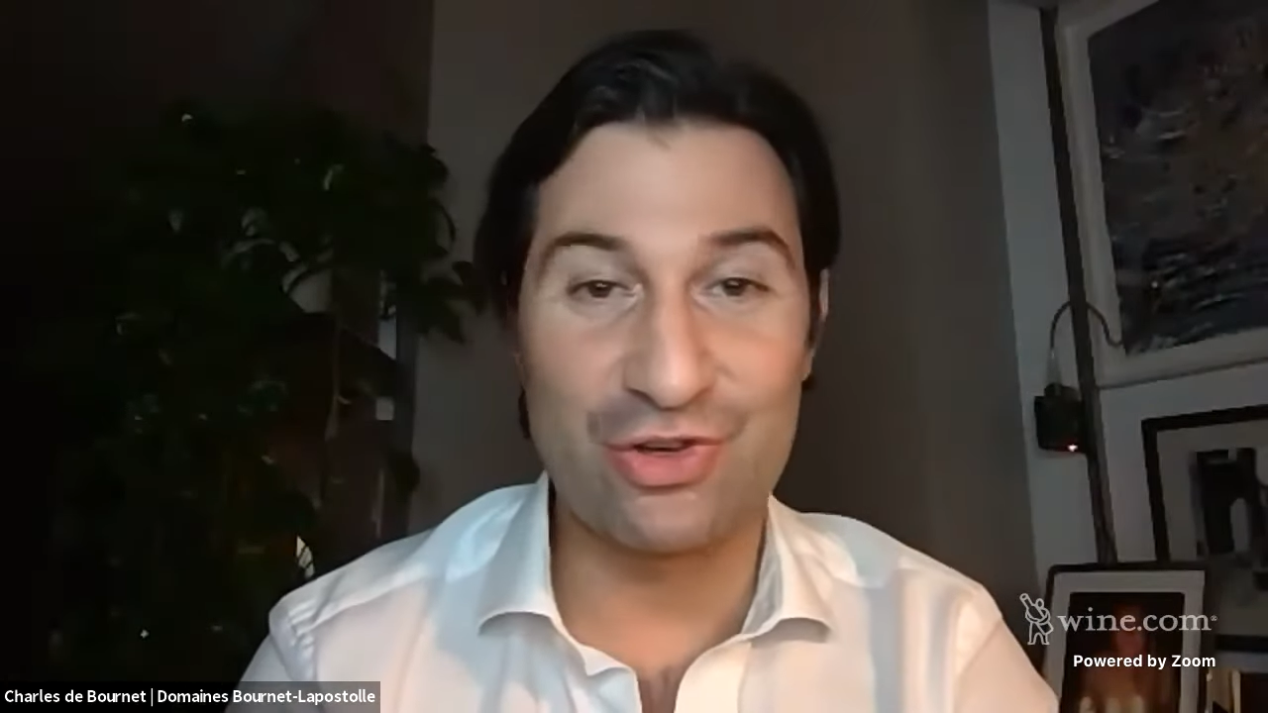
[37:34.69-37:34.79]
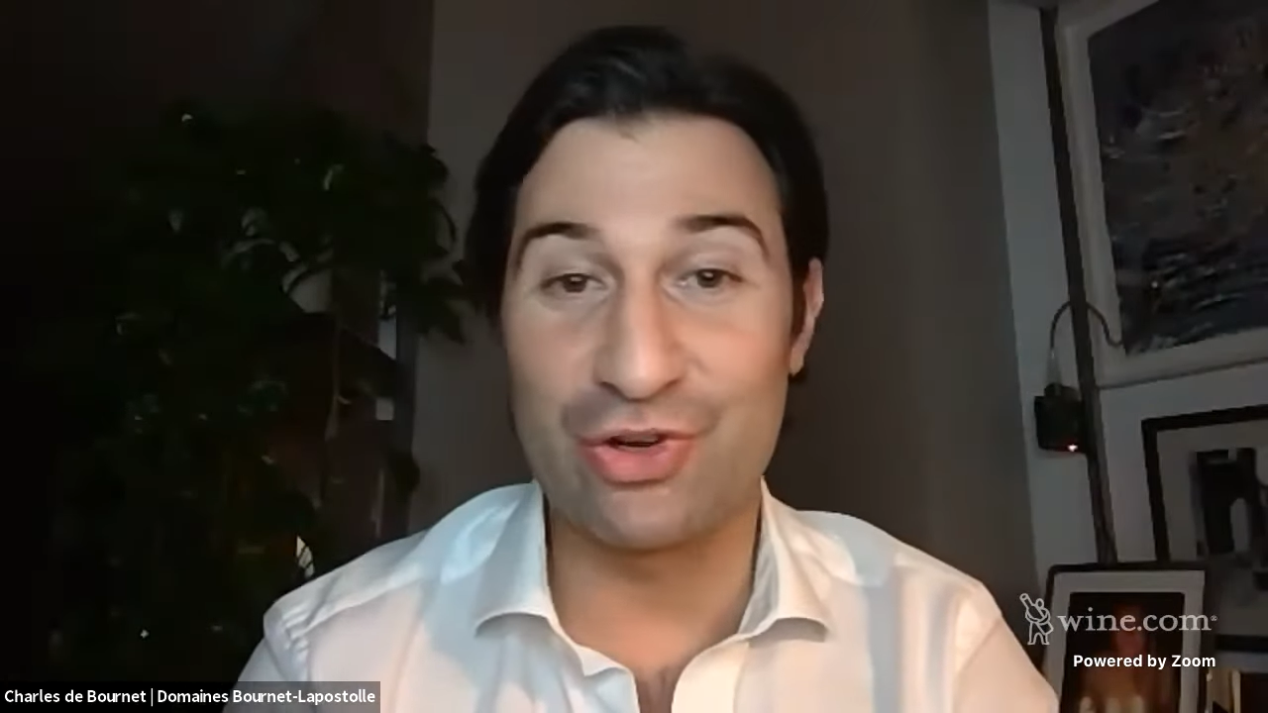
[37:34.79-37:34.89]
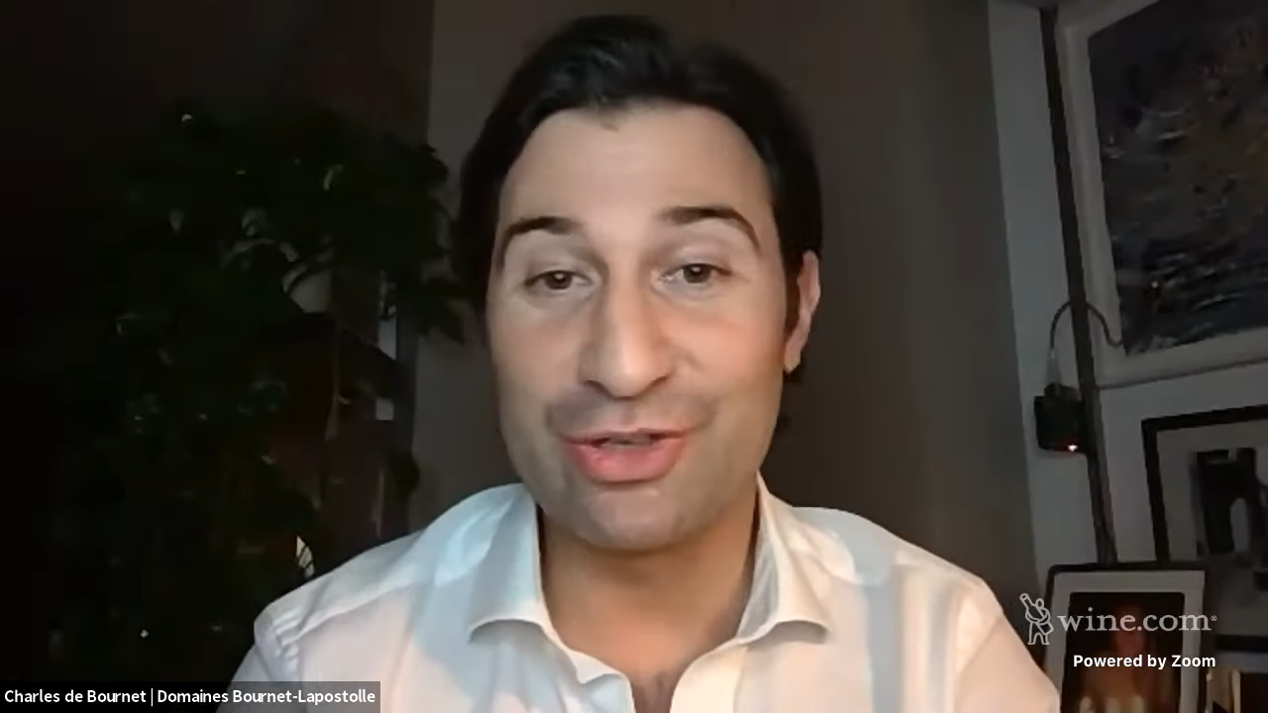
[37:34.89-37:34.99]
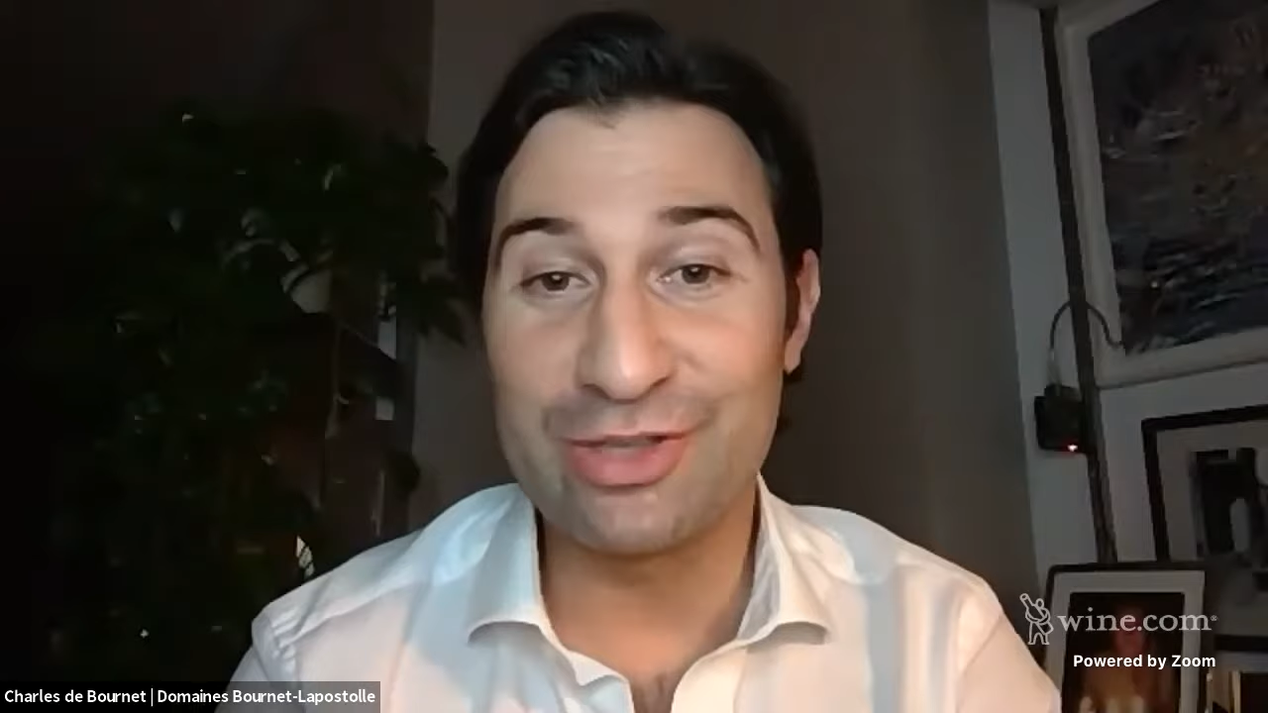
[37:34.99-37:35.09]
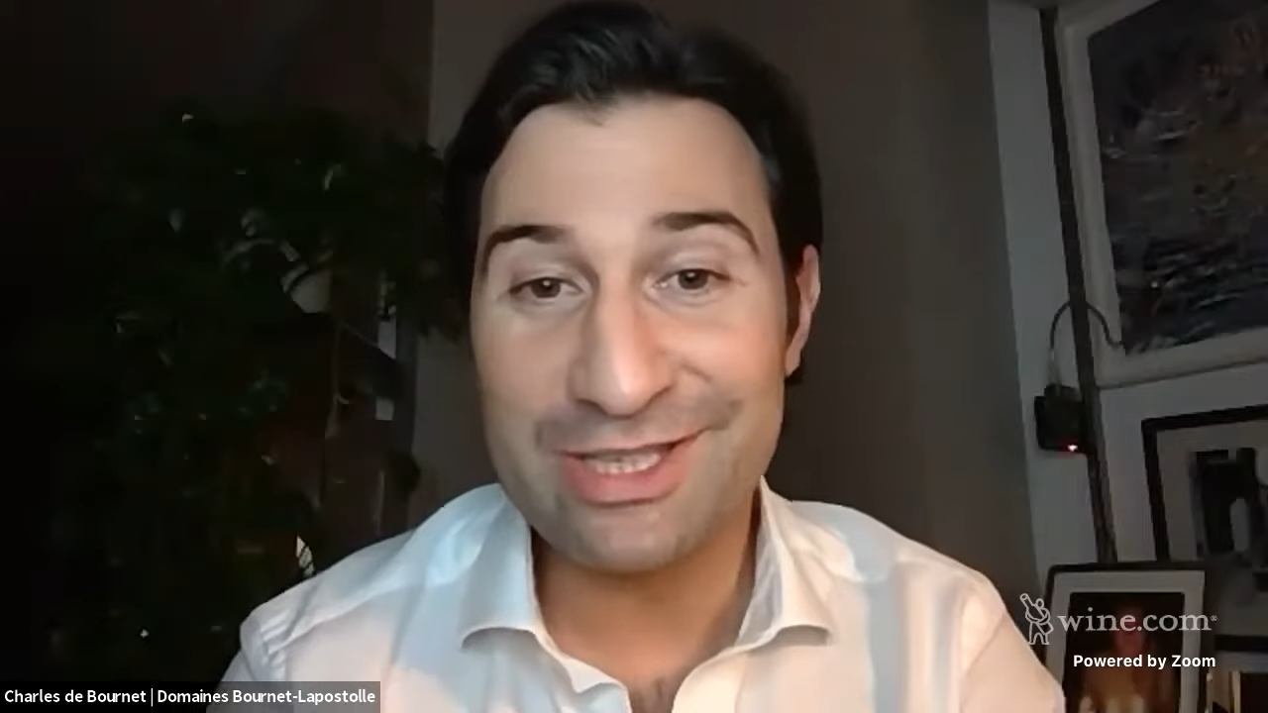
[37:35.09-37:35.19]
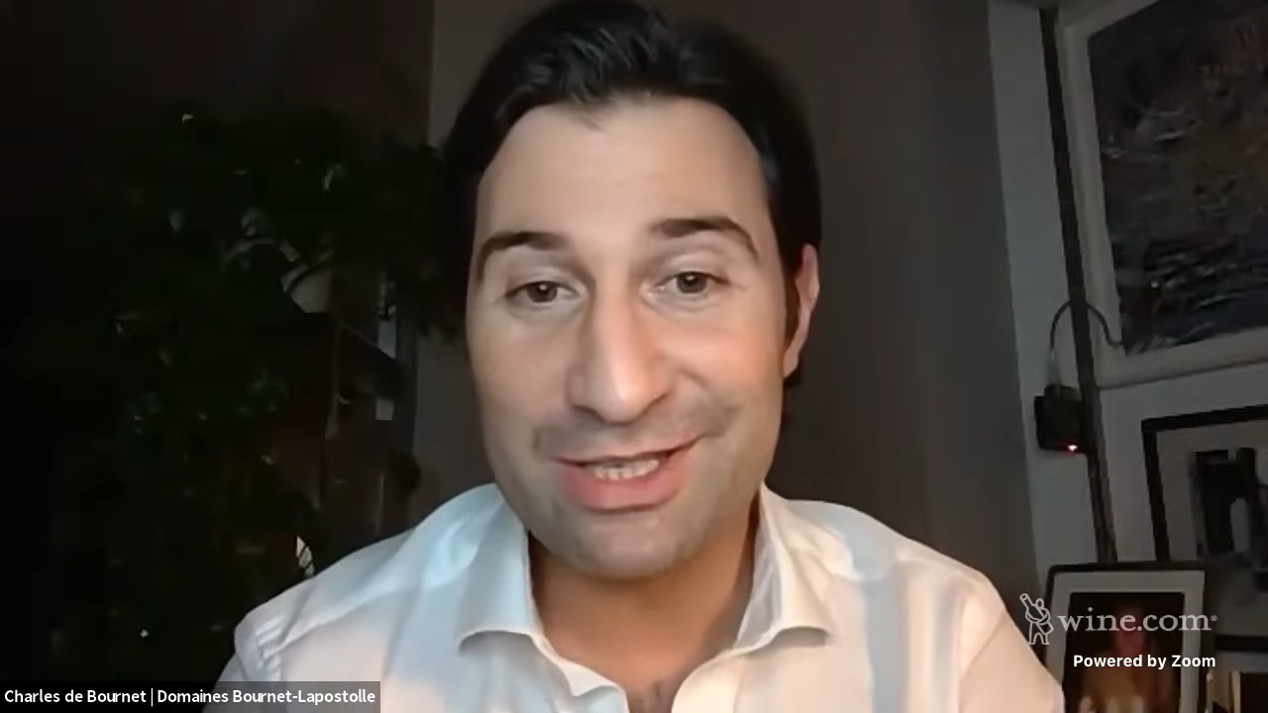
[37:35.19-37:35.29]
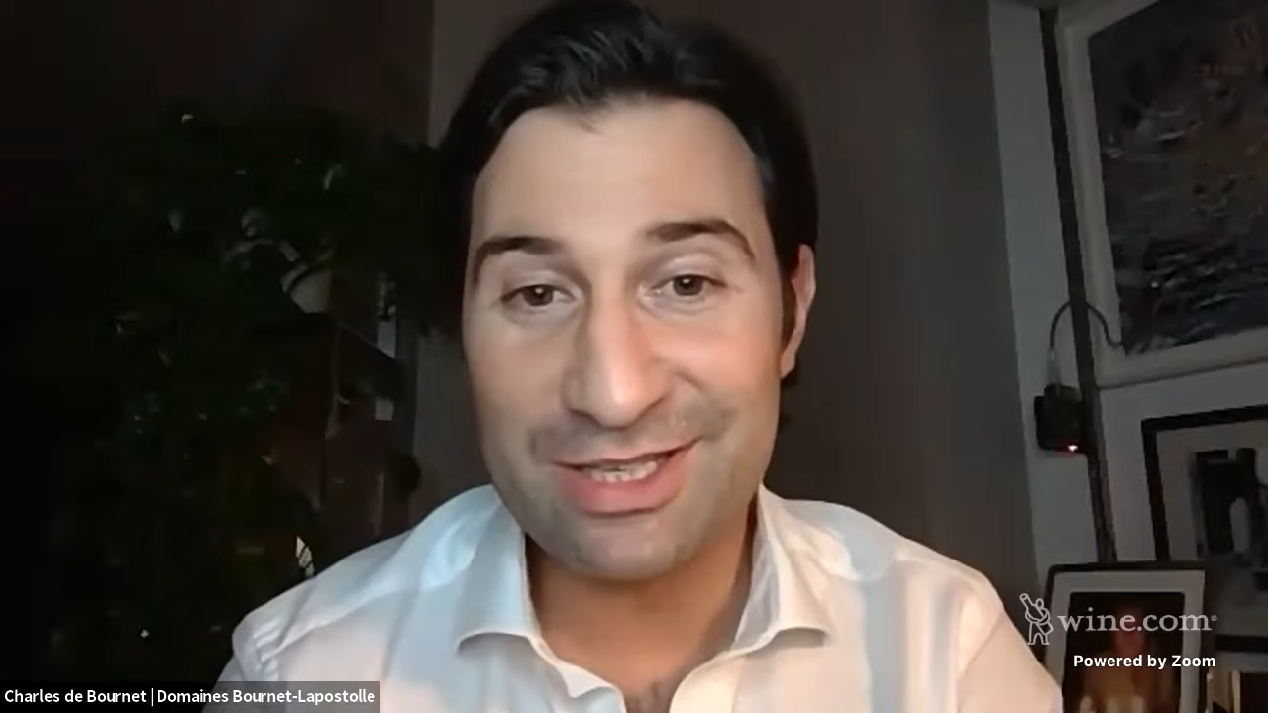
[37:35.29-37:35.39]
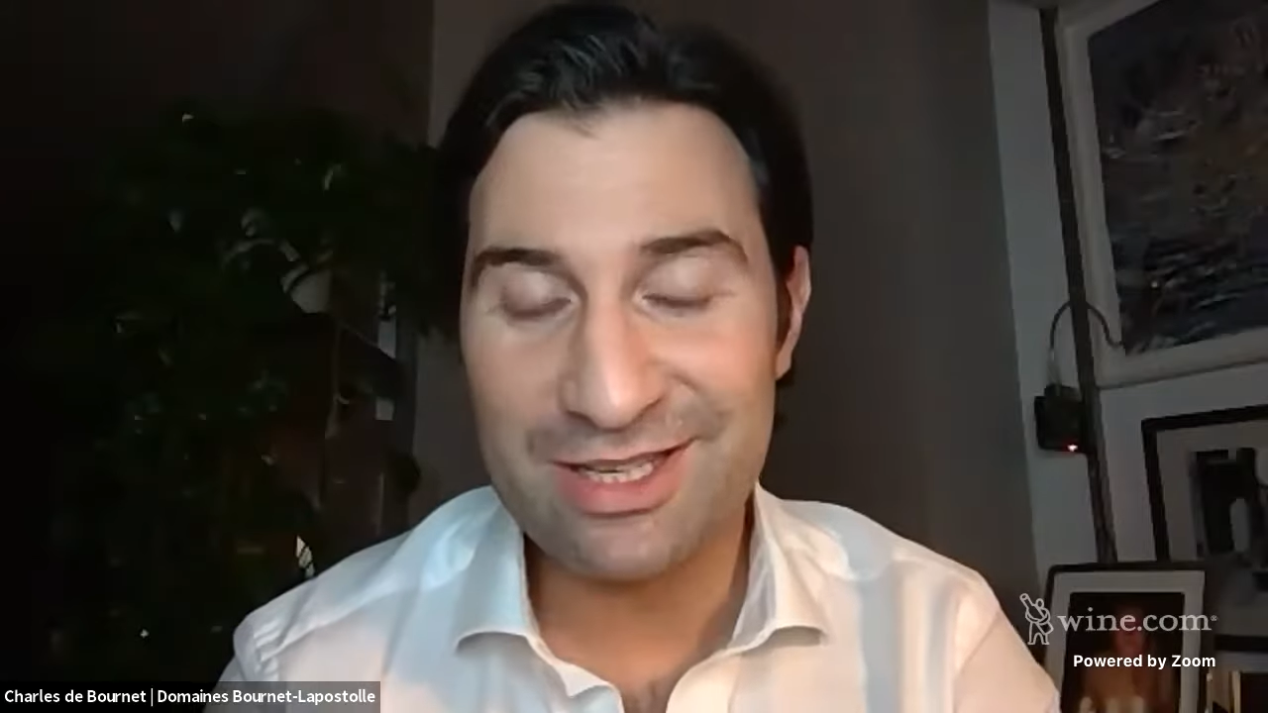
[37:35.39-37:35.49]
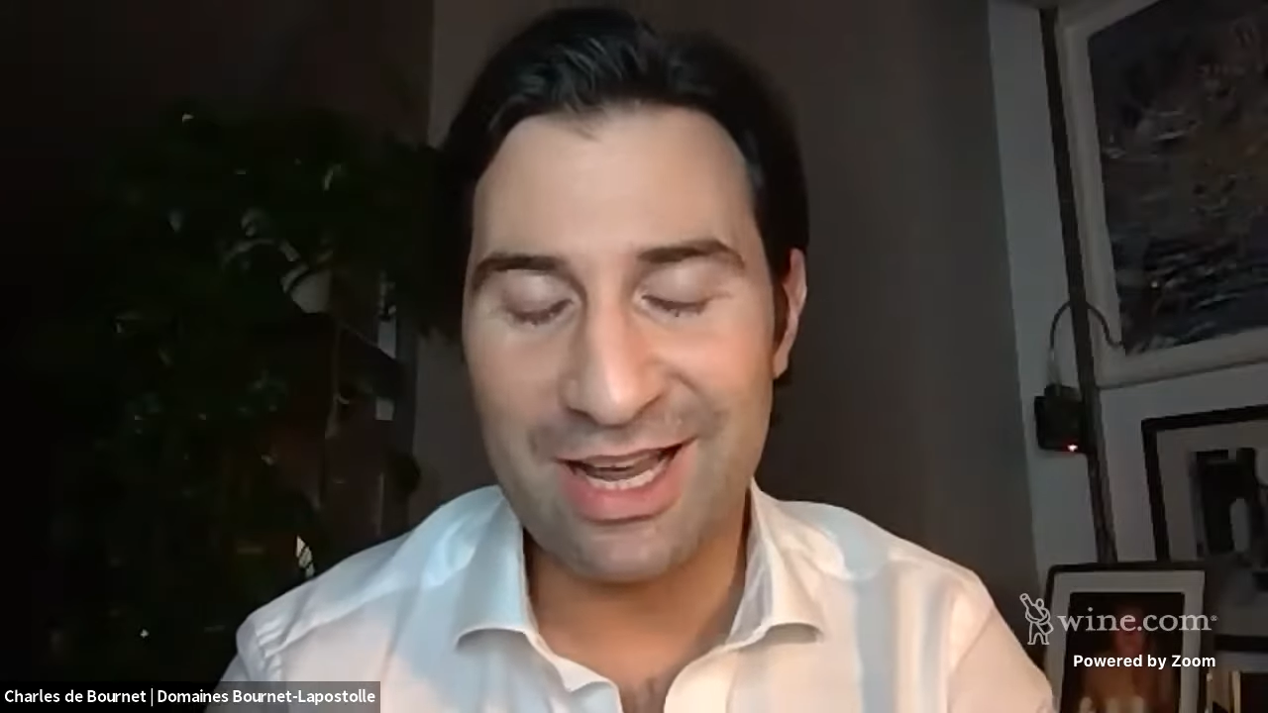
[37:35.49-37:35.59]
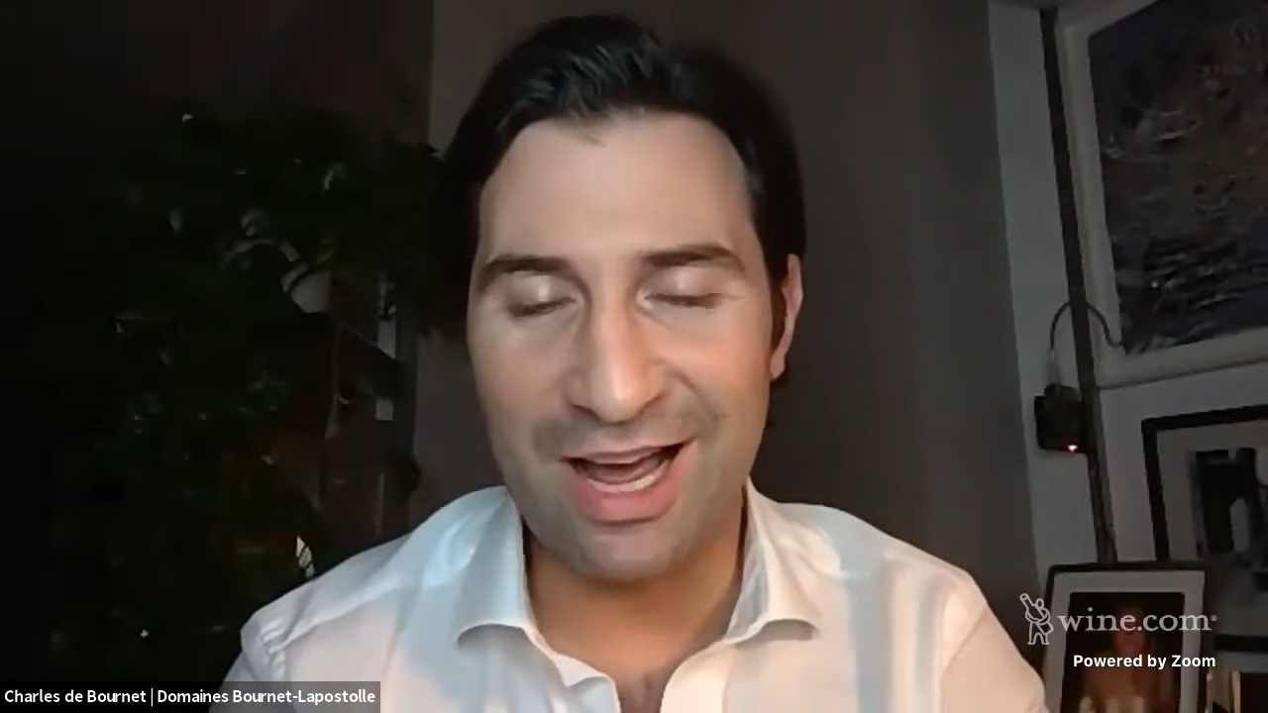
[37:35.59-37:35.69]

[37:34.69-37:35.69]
journalist